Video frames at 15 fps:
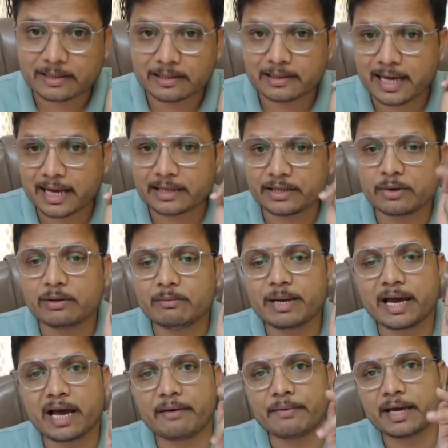then you will be
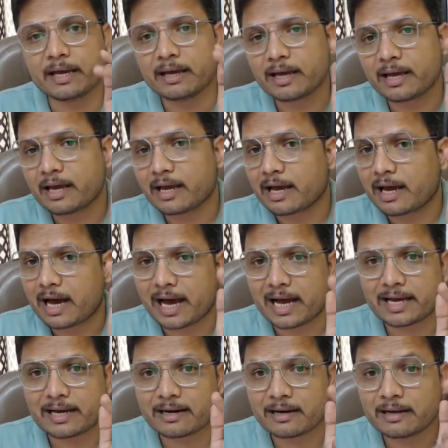having
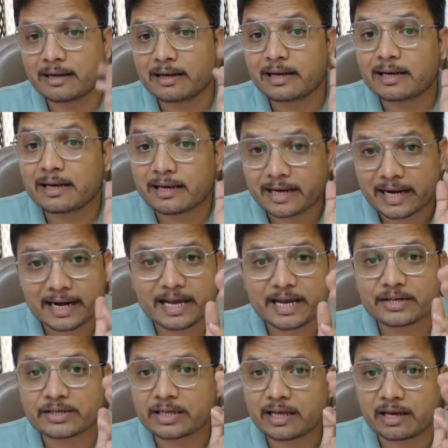higher
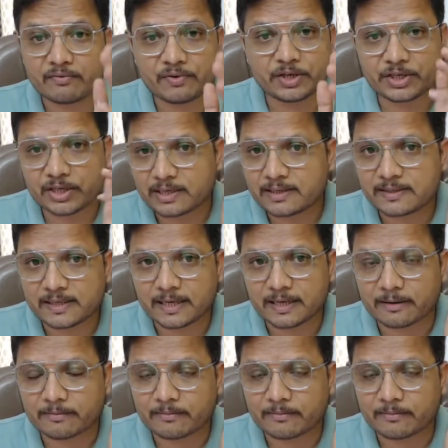radiation efficiency,